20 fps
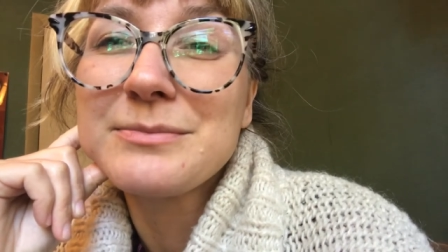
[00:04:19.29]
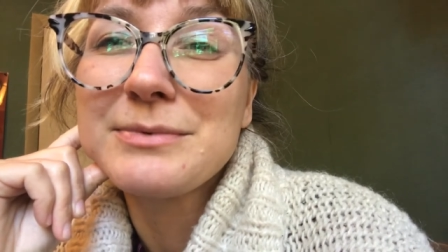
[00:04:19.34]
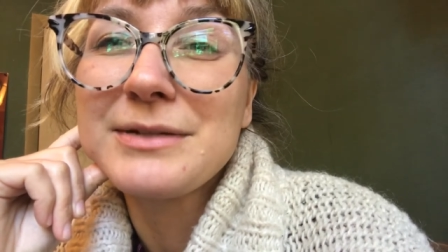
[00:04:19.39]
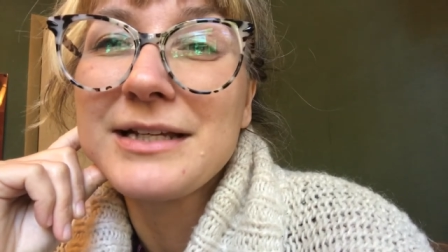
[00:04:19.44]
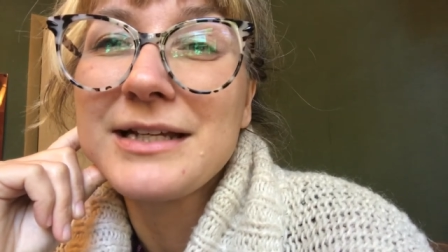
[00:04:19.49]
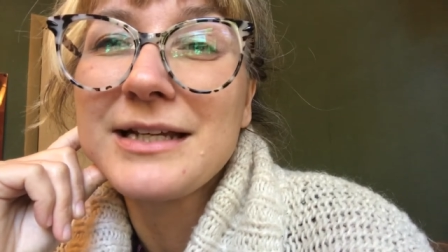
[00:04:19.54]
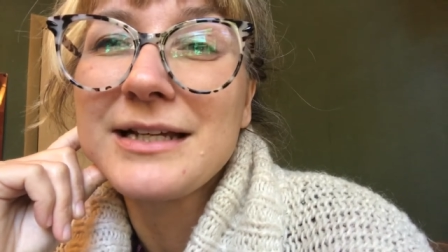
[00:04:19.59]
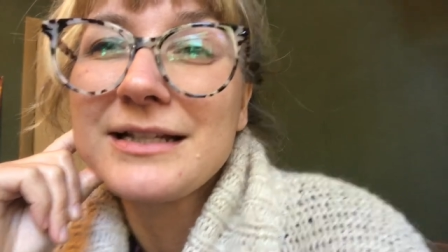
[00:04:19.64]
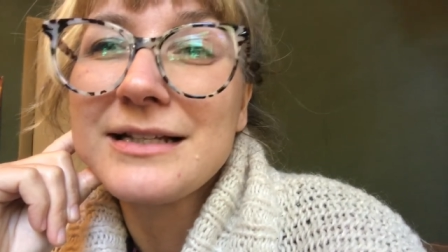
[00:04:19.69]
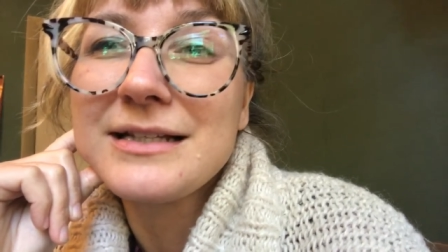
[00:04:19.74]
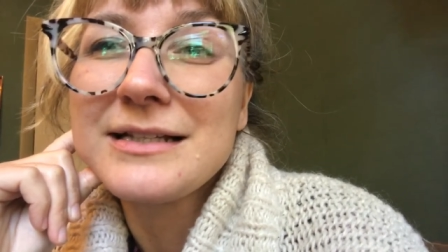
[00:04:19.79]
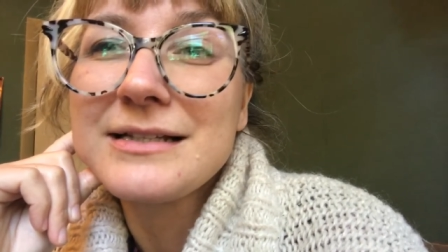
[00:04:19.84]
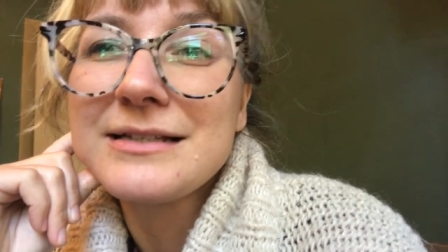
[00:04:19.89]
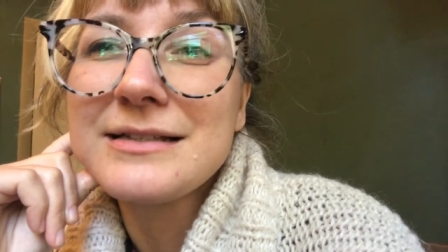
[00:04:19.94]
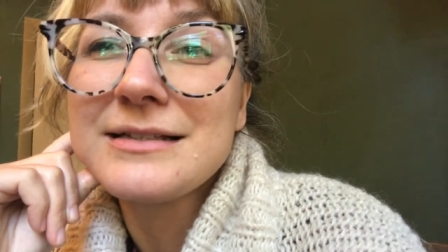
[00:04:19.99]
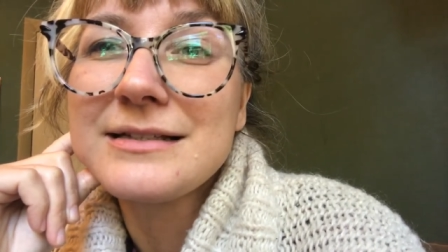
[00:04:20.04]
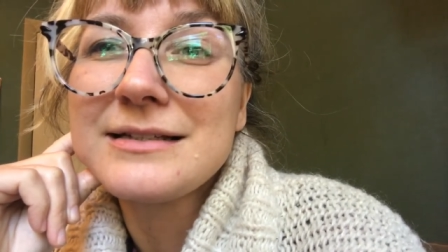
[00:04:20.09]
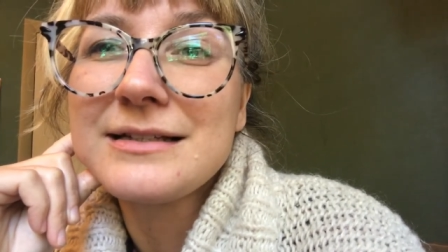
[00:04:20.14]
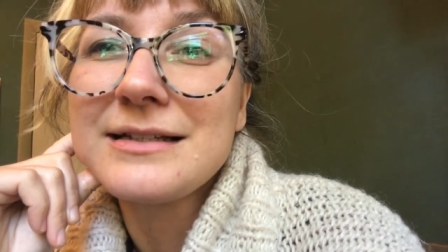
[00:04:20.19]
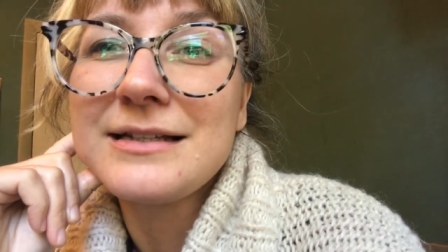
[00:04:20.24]

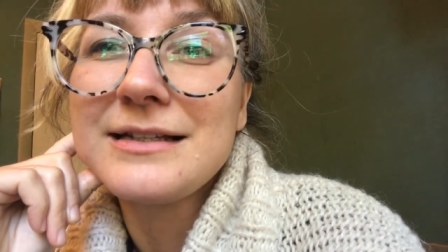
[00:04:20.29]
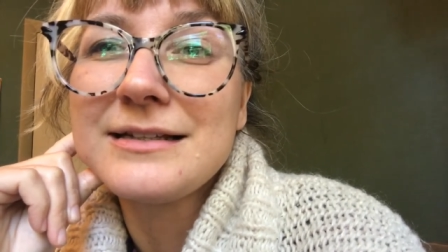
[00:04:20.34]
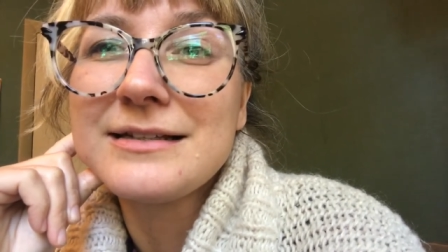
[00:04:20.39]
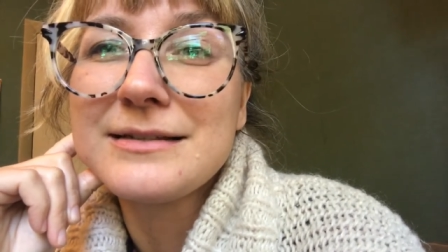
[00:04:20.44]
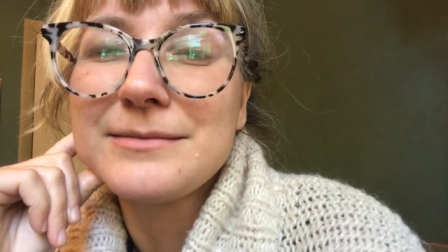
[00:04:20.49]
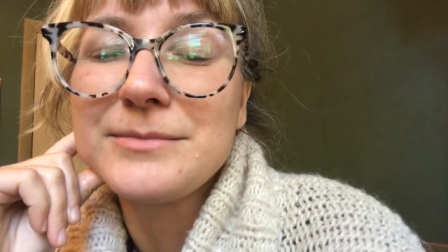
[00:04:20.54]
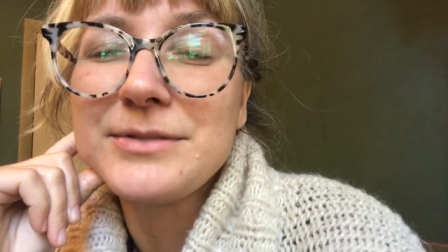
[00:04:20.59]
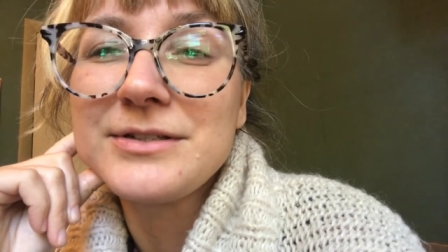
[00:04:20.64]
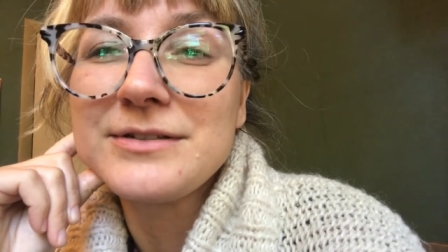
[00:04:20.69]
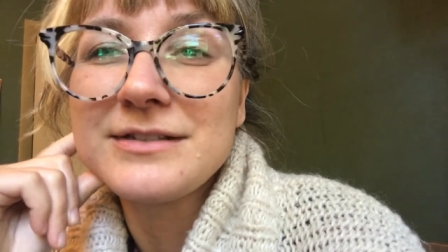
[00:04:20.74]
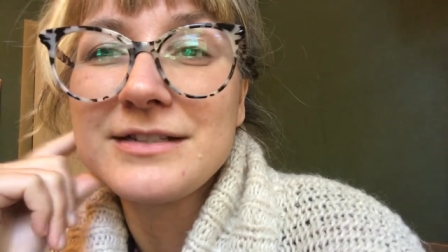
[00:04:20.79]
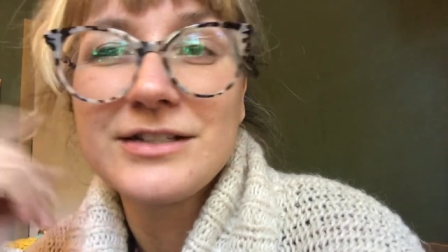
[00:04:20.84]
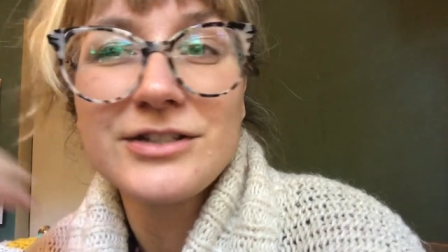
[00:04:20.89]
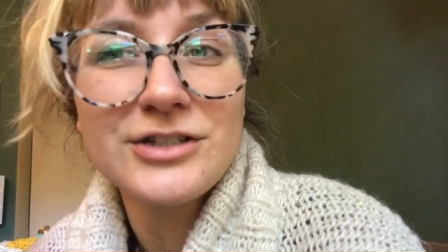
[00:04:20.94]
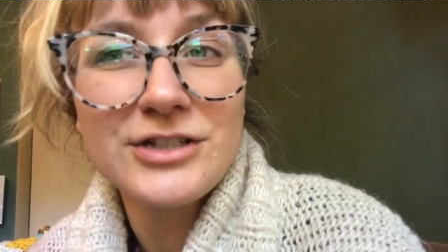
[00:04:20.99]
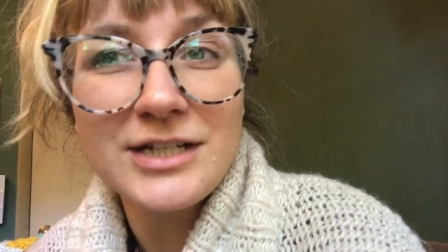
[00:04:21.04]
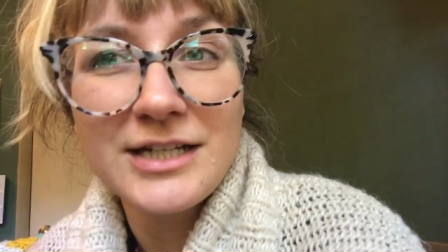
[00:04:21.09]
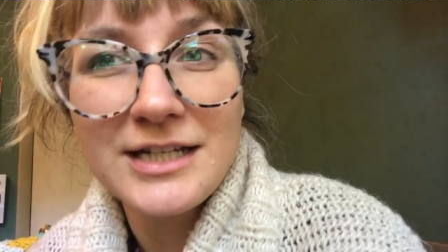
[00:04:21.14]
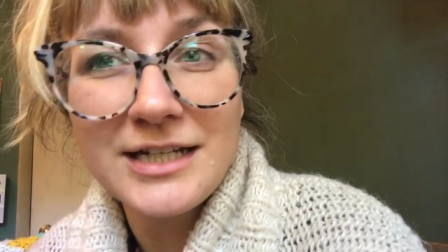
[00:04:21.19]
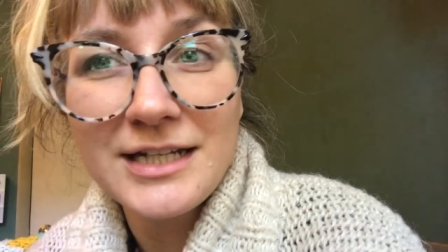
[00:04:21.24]
because he's a
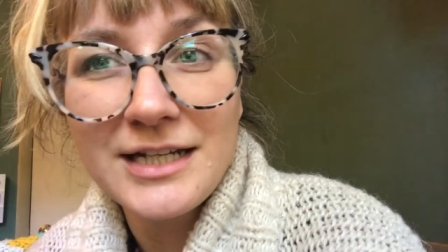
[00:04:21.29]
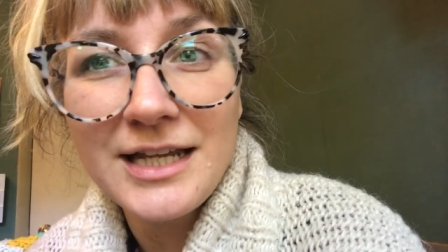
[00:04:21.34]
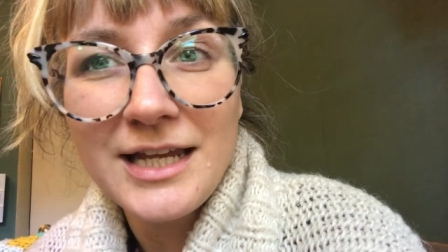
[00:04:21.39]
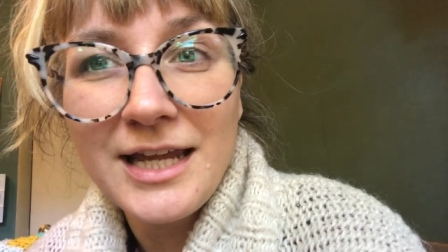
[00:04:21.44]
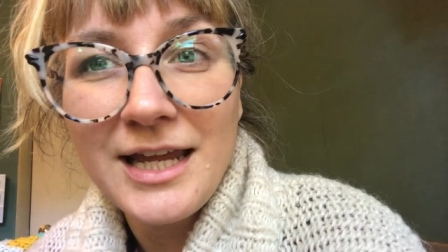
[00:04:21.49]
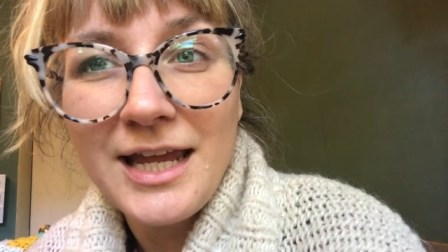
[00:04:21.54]
musician